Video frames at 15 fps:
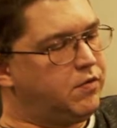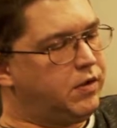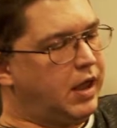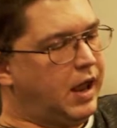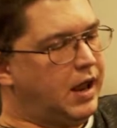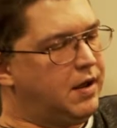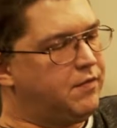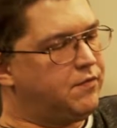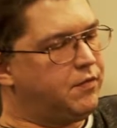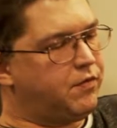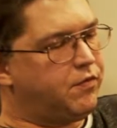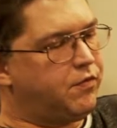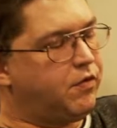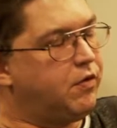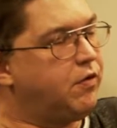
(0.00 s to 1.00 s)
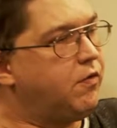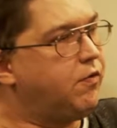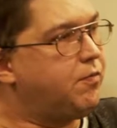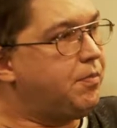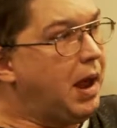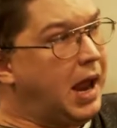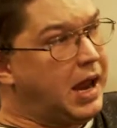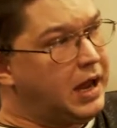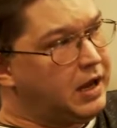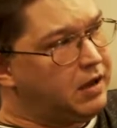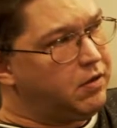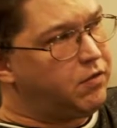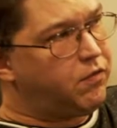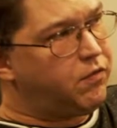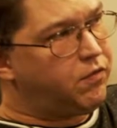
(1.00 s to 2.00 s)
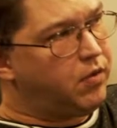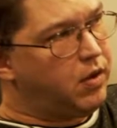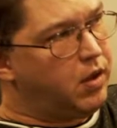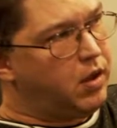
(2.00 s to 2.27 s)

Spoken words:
canvases, paints,